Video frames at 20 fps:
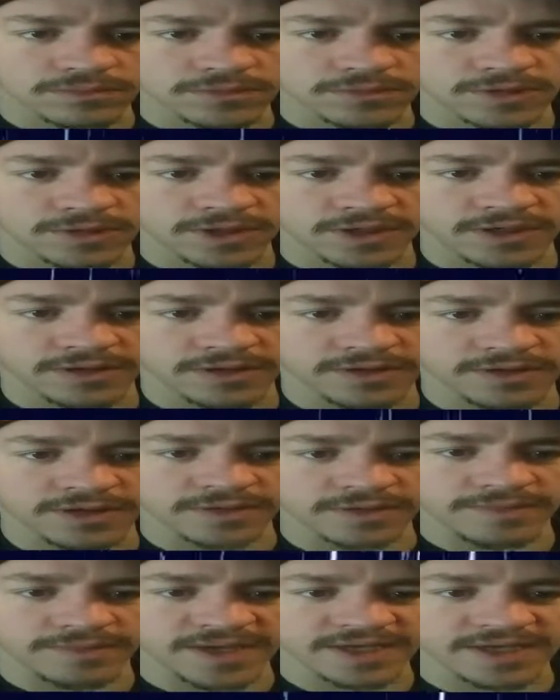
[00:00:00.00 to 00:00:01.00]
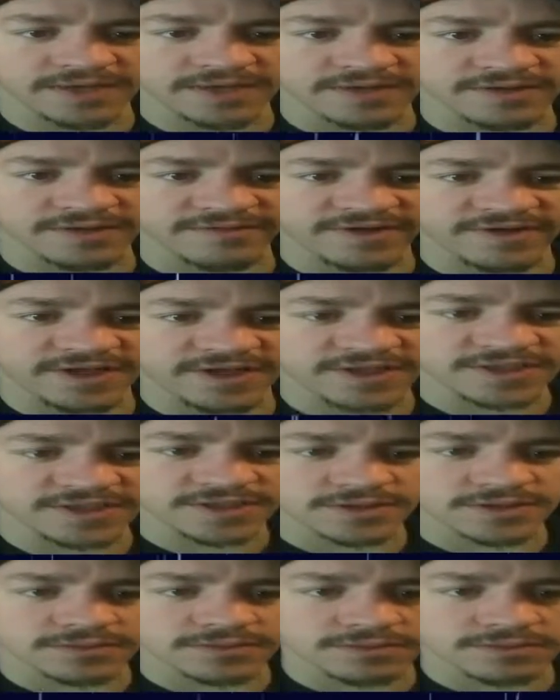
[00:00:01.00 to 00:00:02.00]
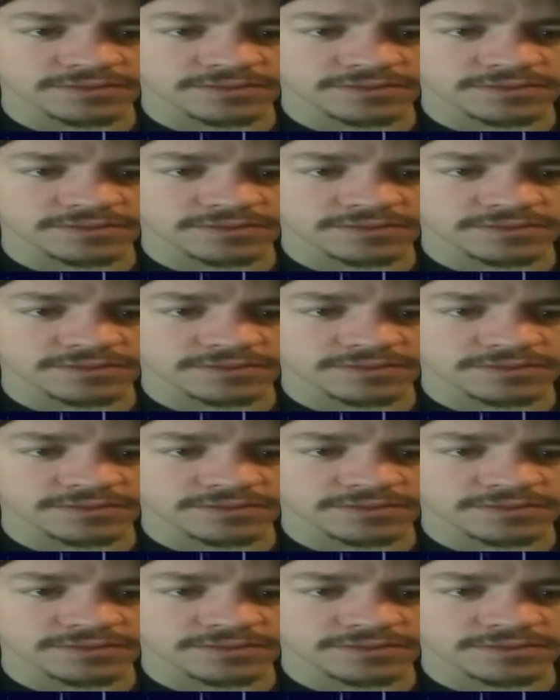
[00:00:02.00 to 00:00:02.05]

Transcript: Did I, did I make it to the village?